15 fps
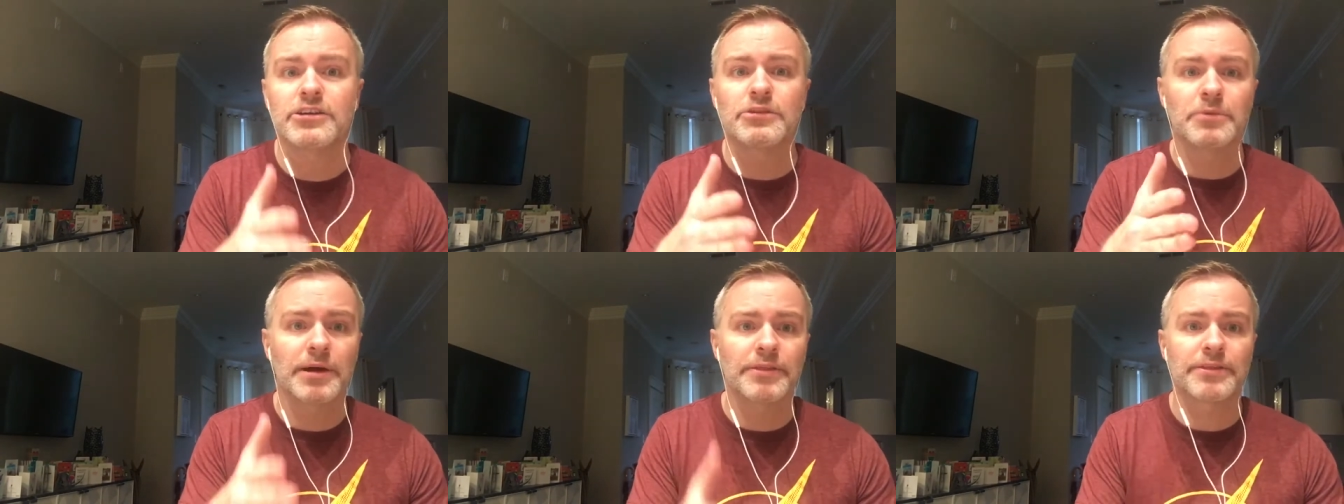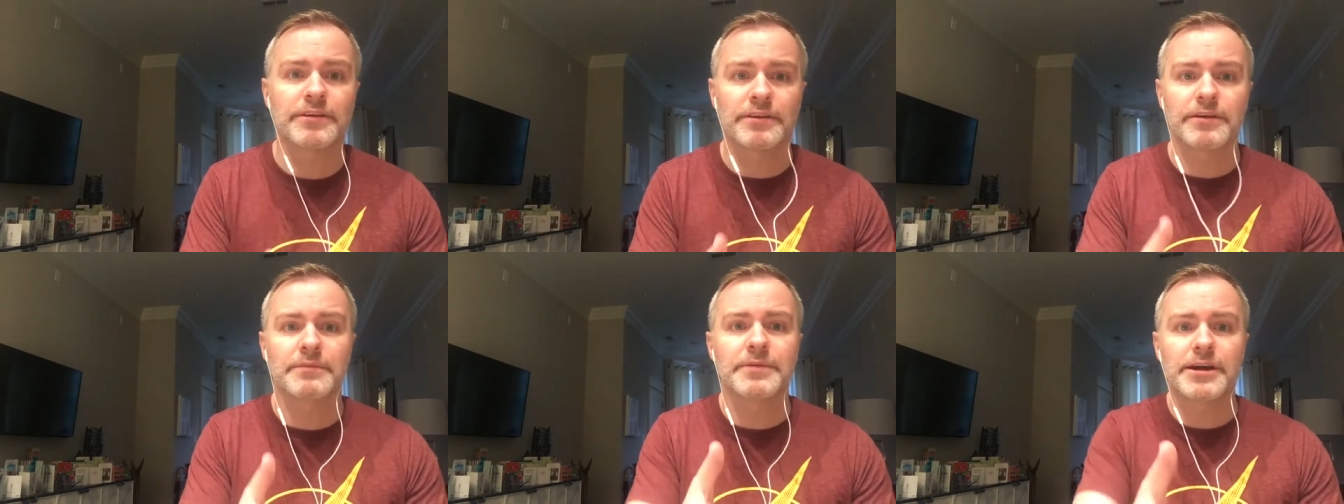You want
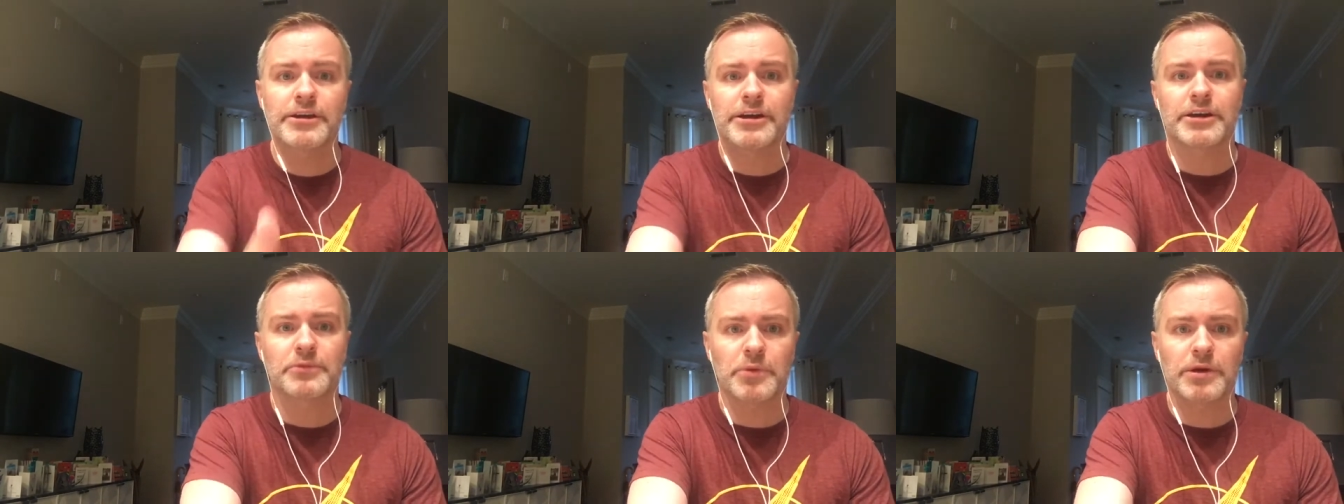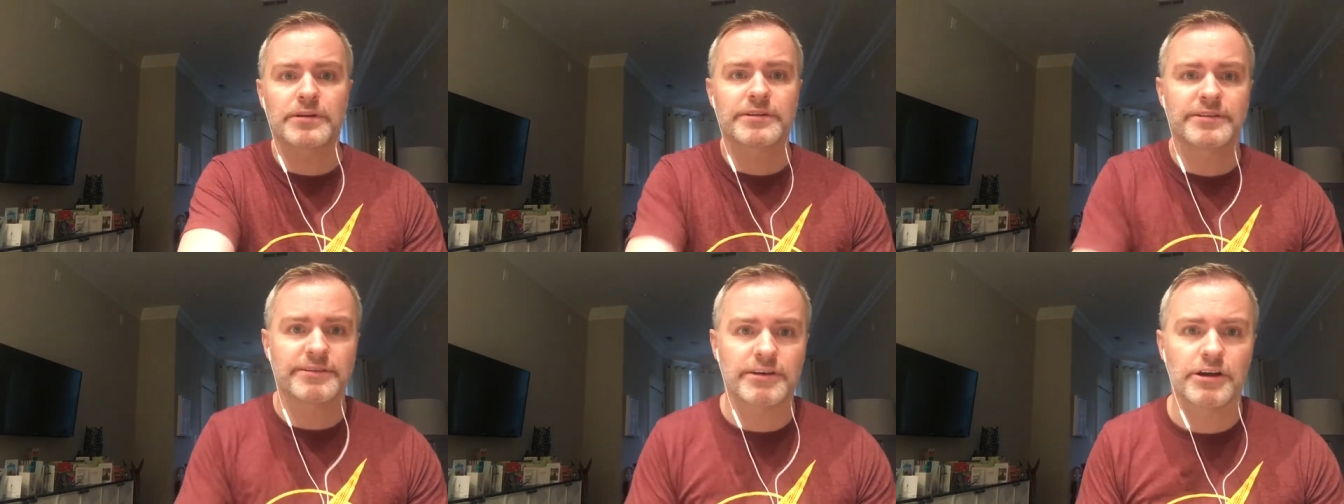the American one
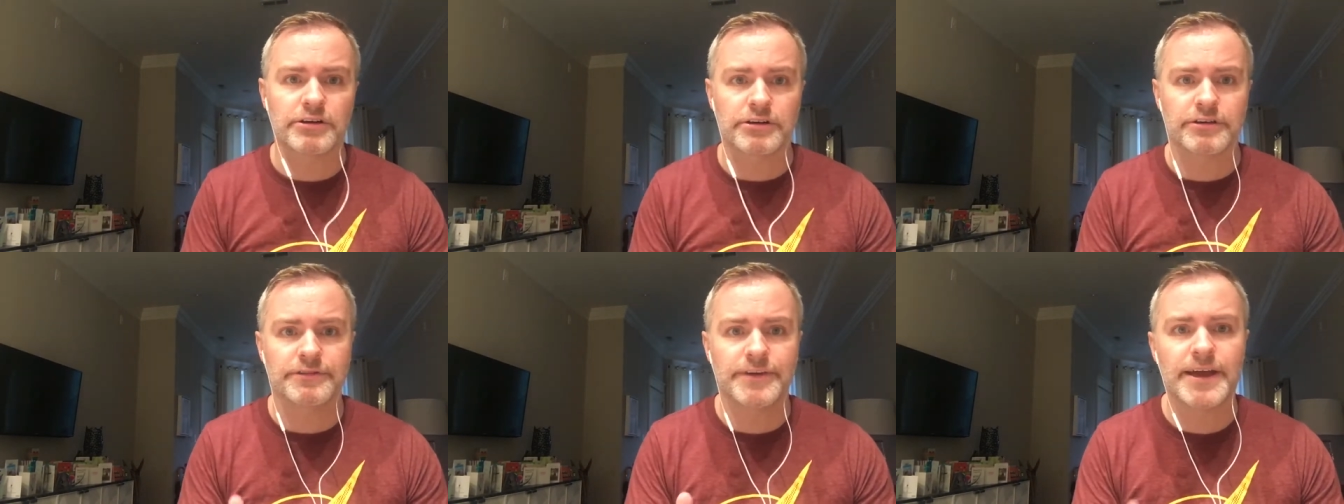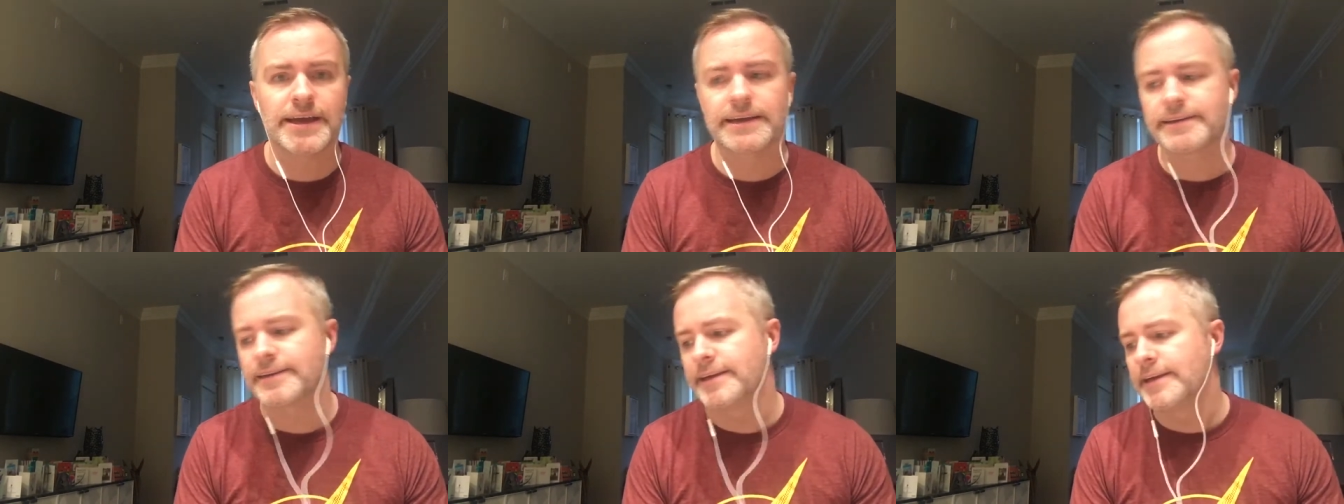because it's harder to
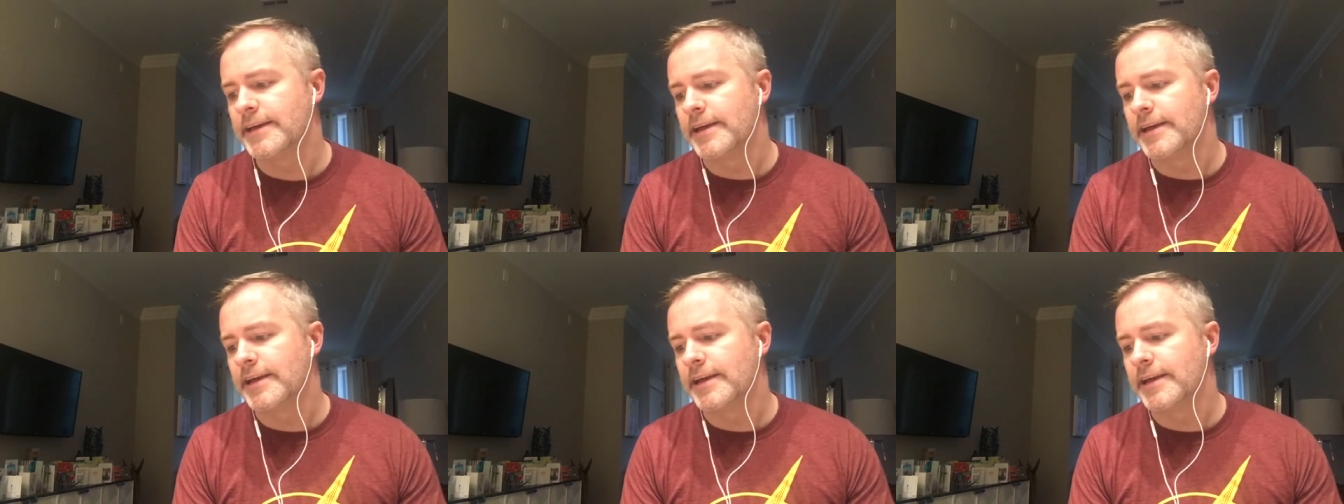find.